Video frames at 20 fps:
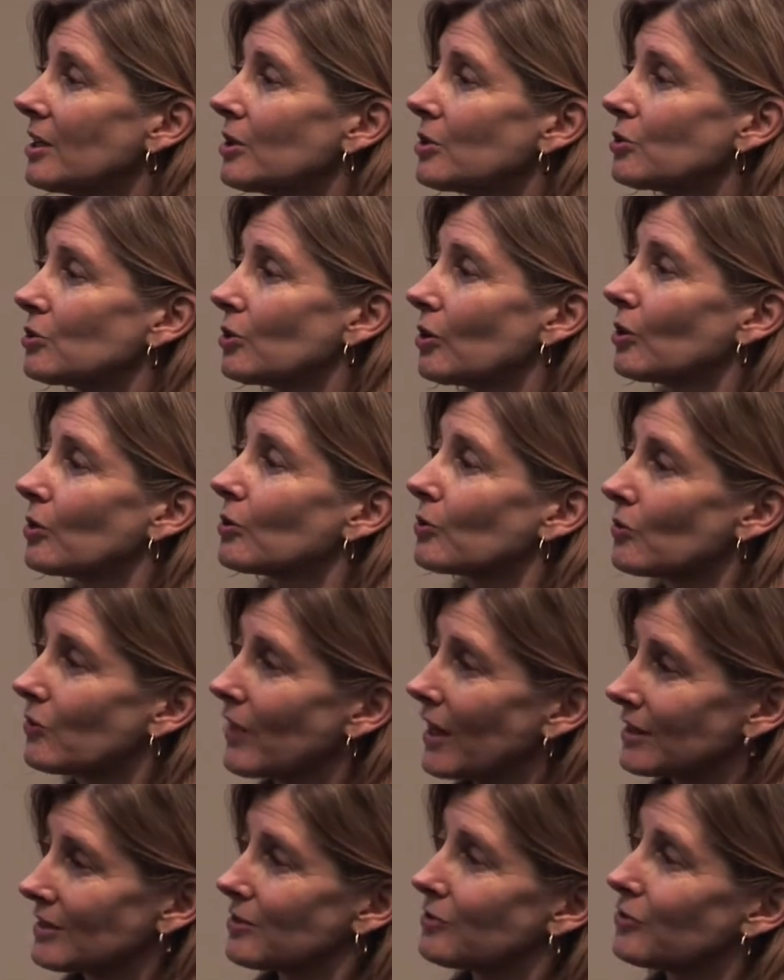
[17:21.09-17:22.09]
So
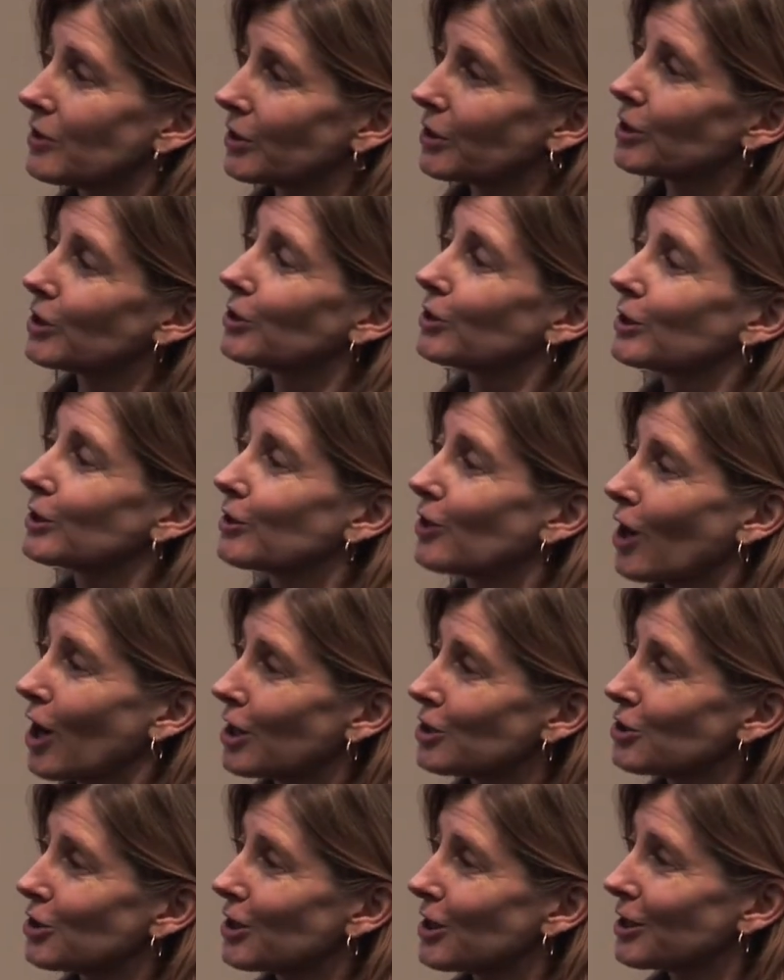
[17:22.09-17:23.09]
that's a very good
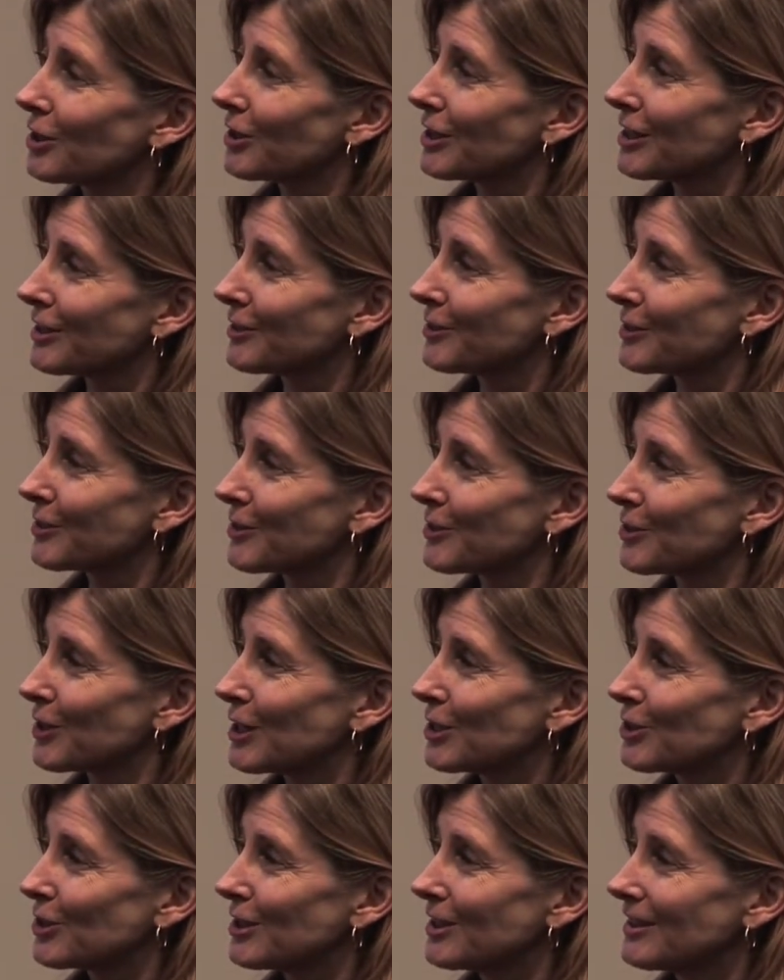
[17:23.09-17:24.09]
cautionary
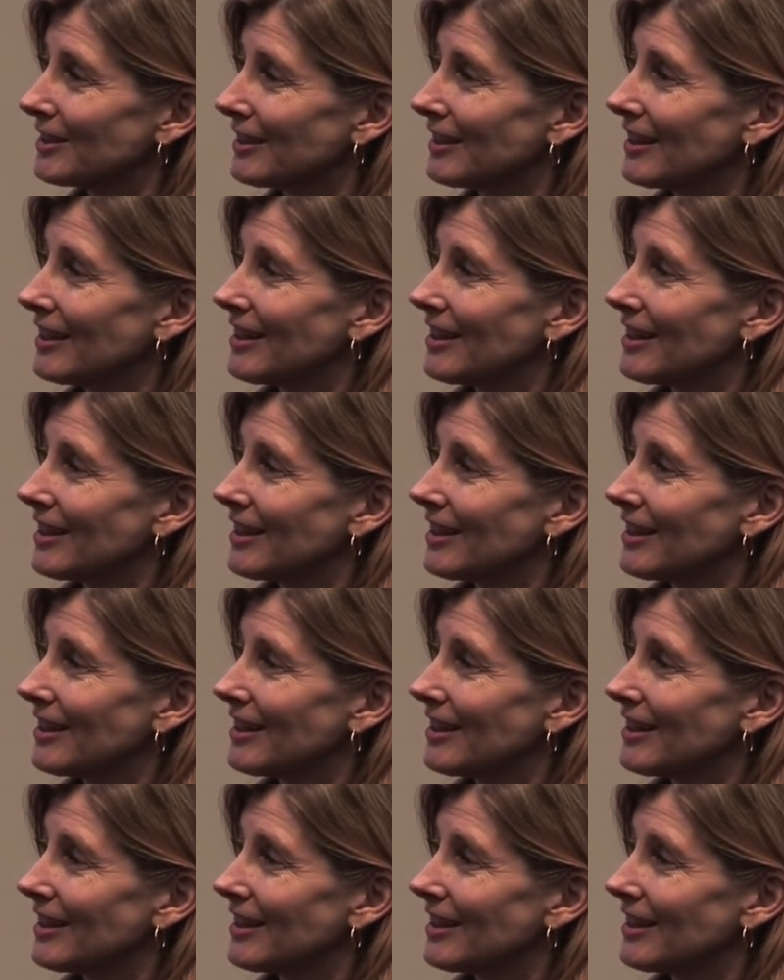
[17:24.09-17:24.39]
illustration.